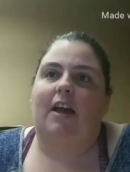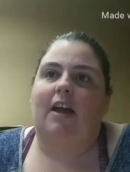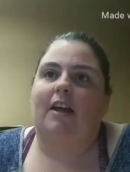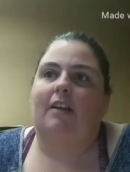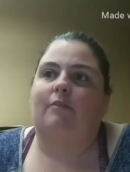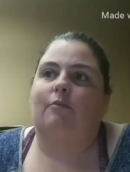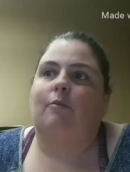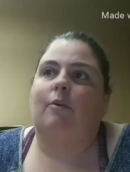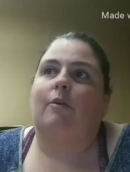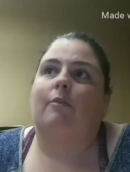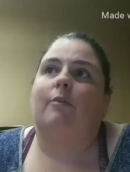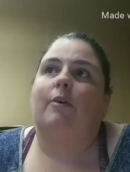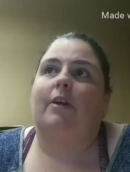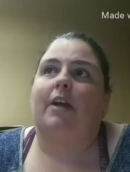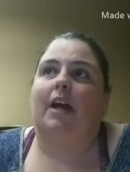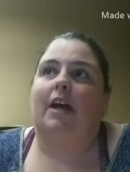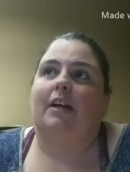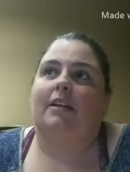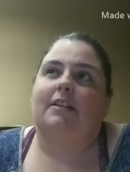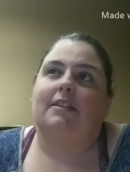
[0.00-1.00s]
And, well,
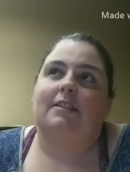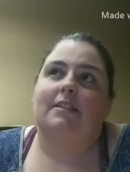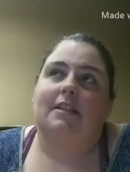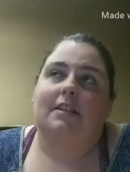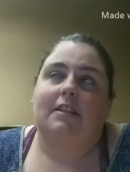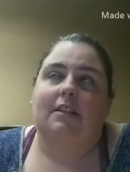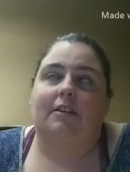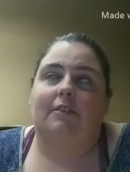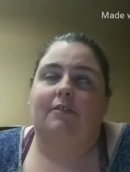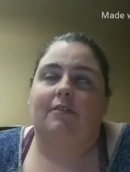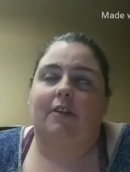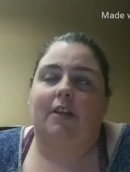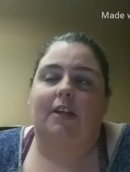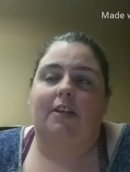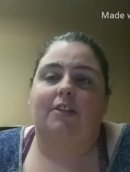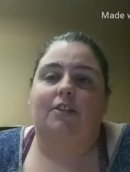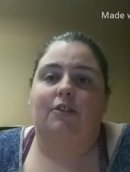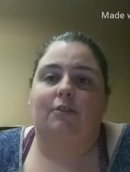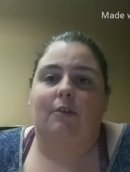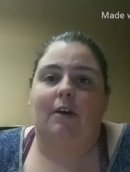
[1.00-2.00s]
we had to sit there for
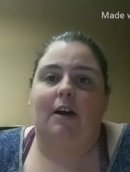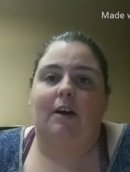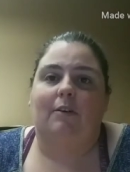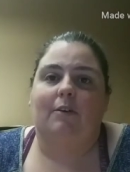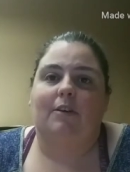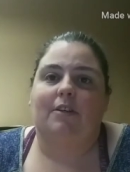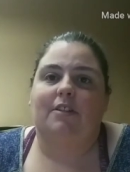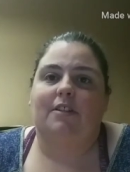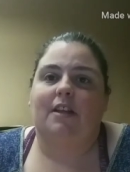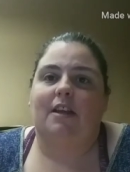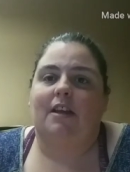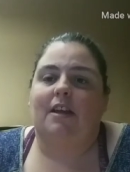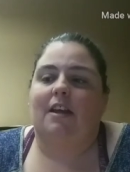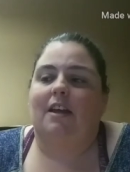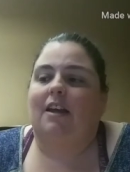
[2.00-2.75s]
like two hours.